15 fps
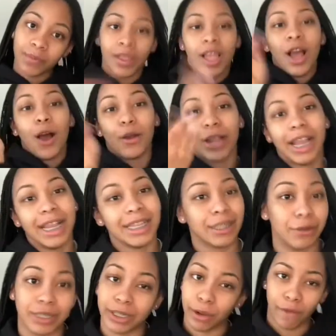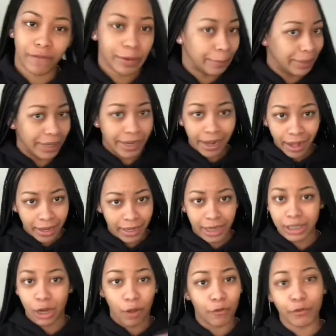Okay, so it should already be done. Y'all should
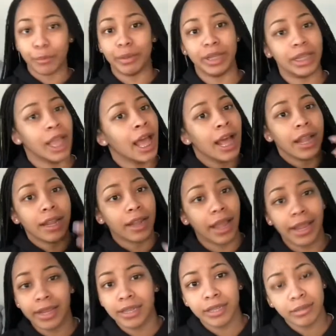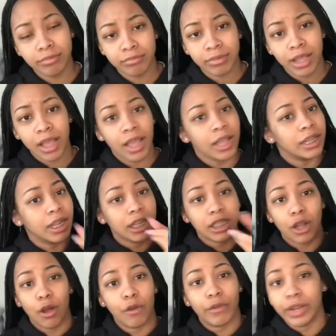already be liked. Y'all should
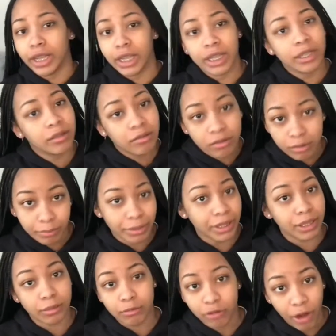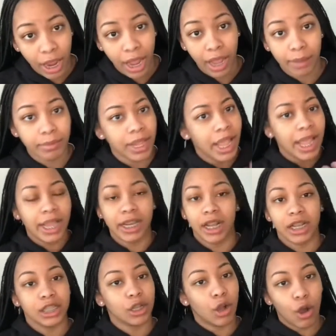already be subscribed, and y'all
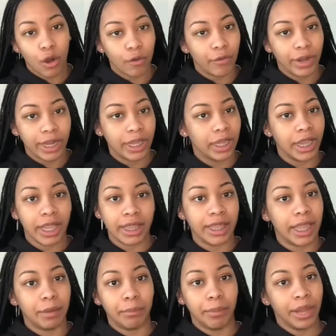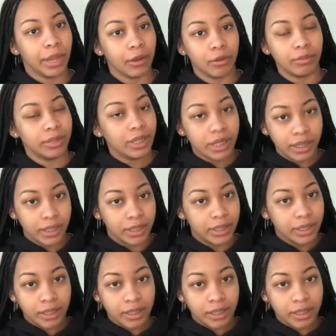should already hit that bell, because